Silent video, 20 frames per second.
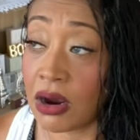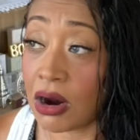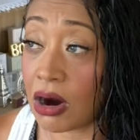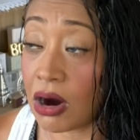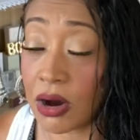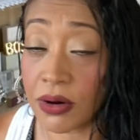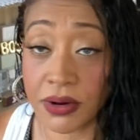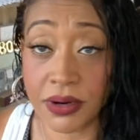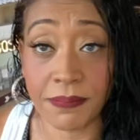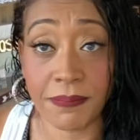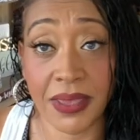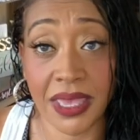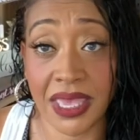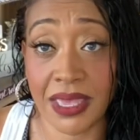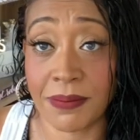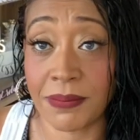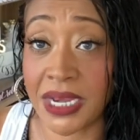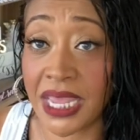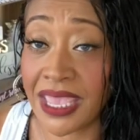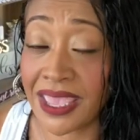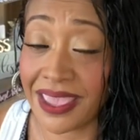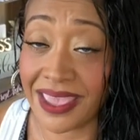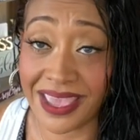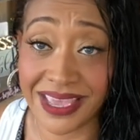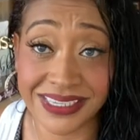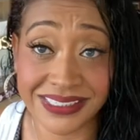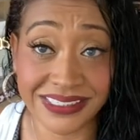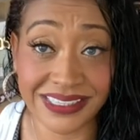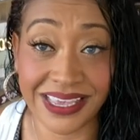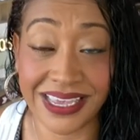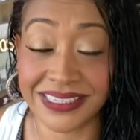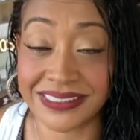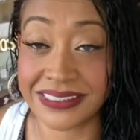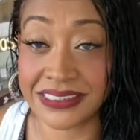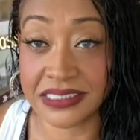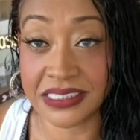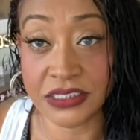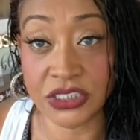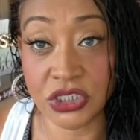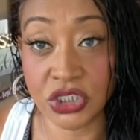RMN, SS.
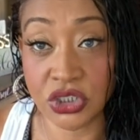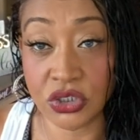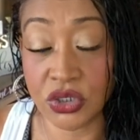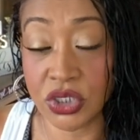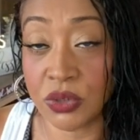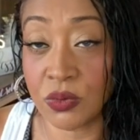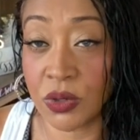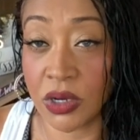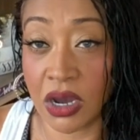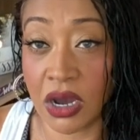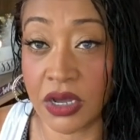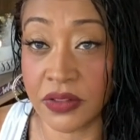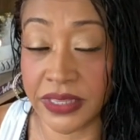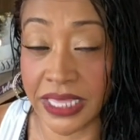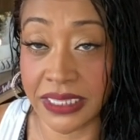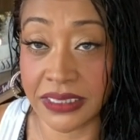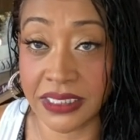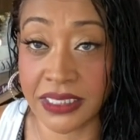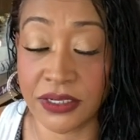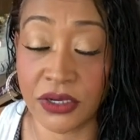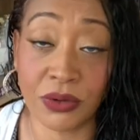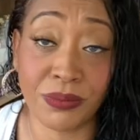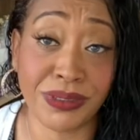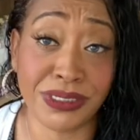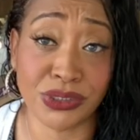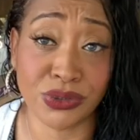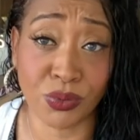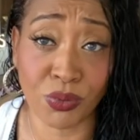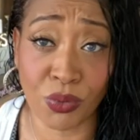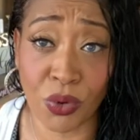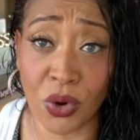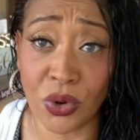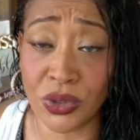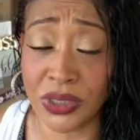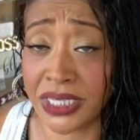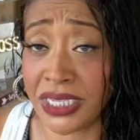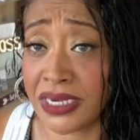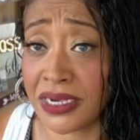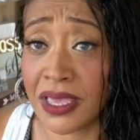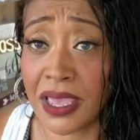It's going to show you what all that lingo means,
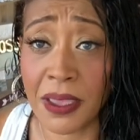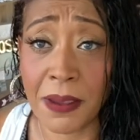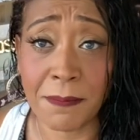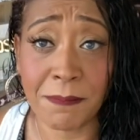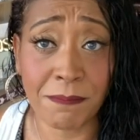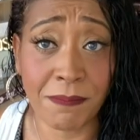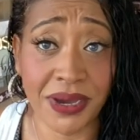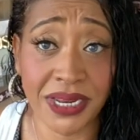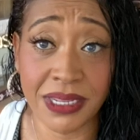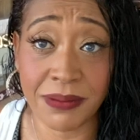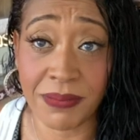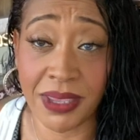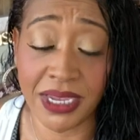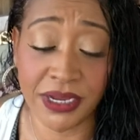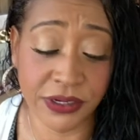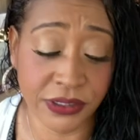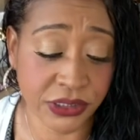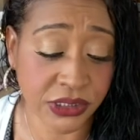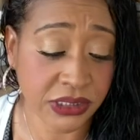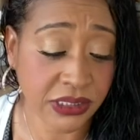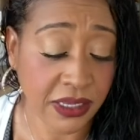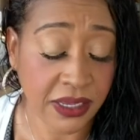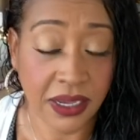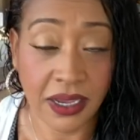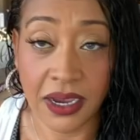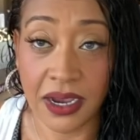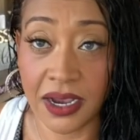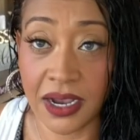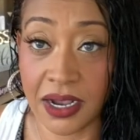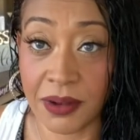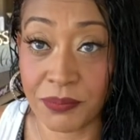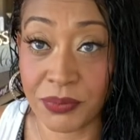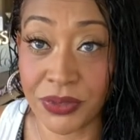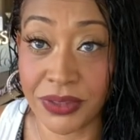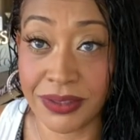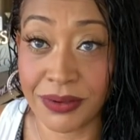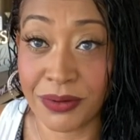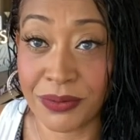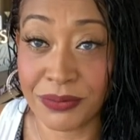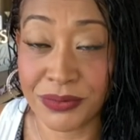rolling, money makers, um,
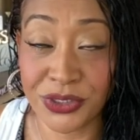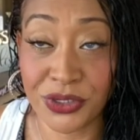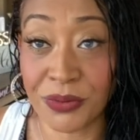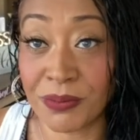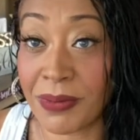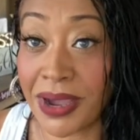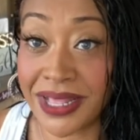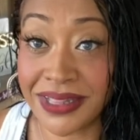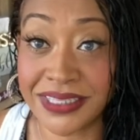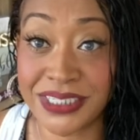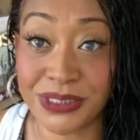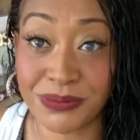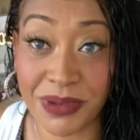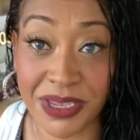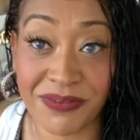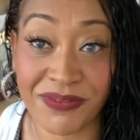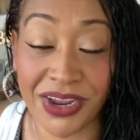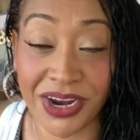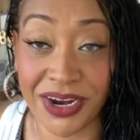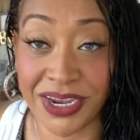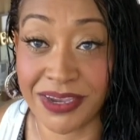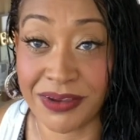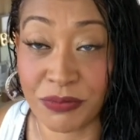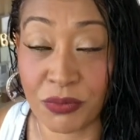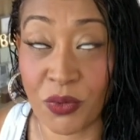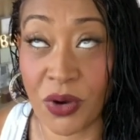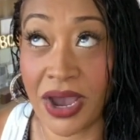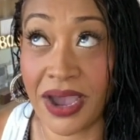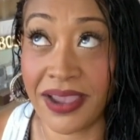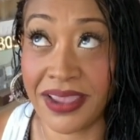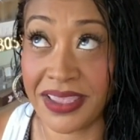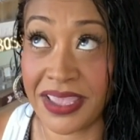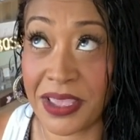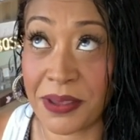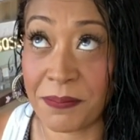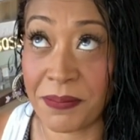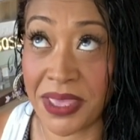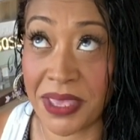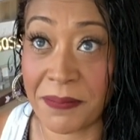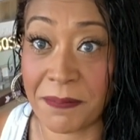your mileage may vary,
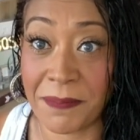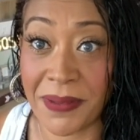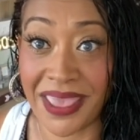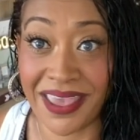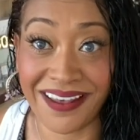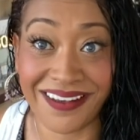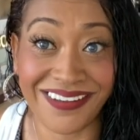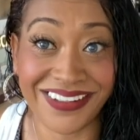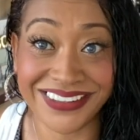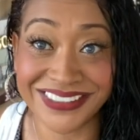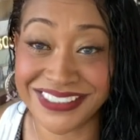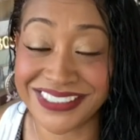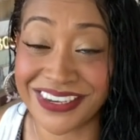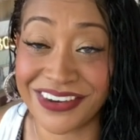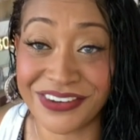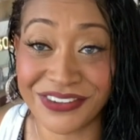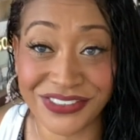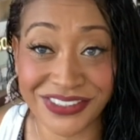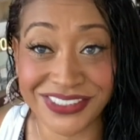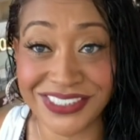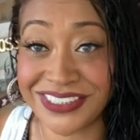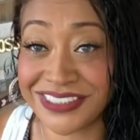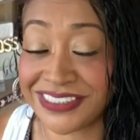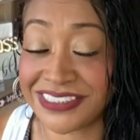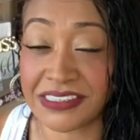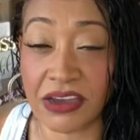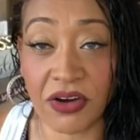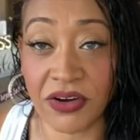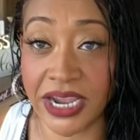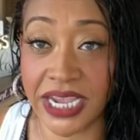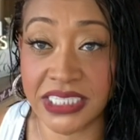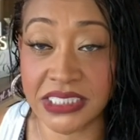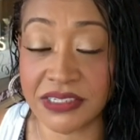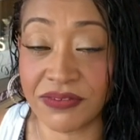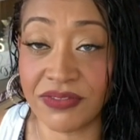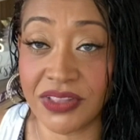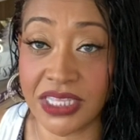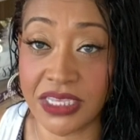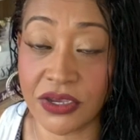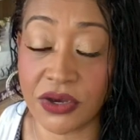YMMV. So there's all kinds
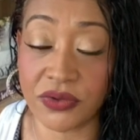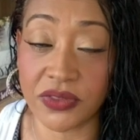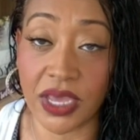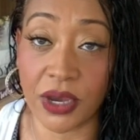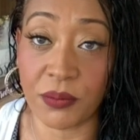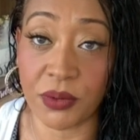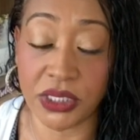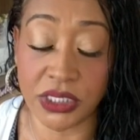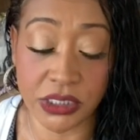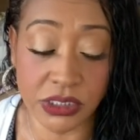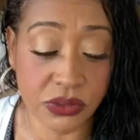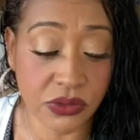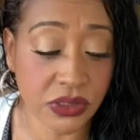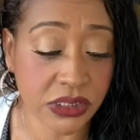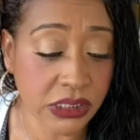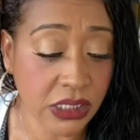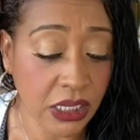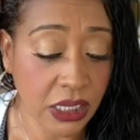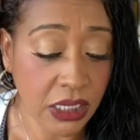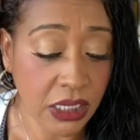of lingo that we use,